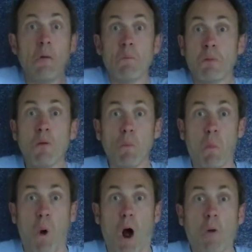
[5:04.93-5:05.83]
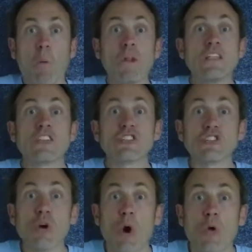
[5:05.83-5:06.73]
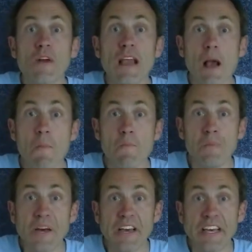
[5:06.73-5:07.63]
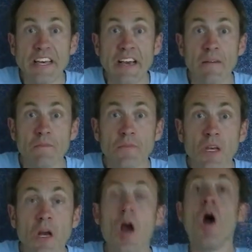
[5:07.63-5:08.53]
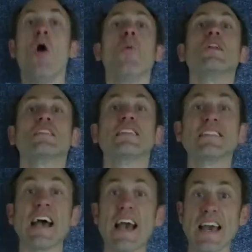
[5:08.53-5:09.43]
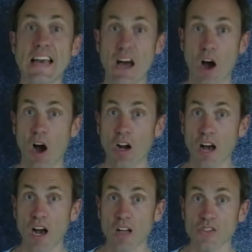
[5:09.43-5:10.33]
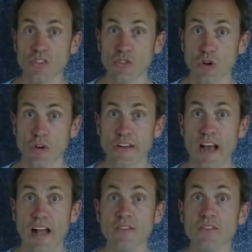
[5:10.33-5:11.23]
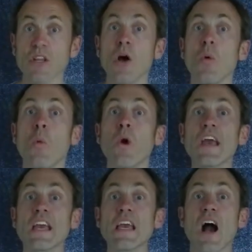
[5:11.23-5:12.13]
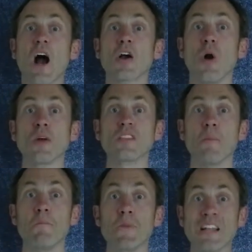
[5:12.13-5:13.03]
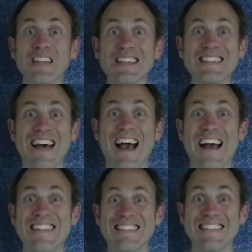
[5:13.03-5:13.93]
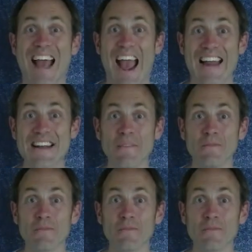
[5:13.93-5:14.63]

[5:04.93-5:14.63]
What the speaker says: But what will the story be? Well, today on our story hunt, we are going to build a den.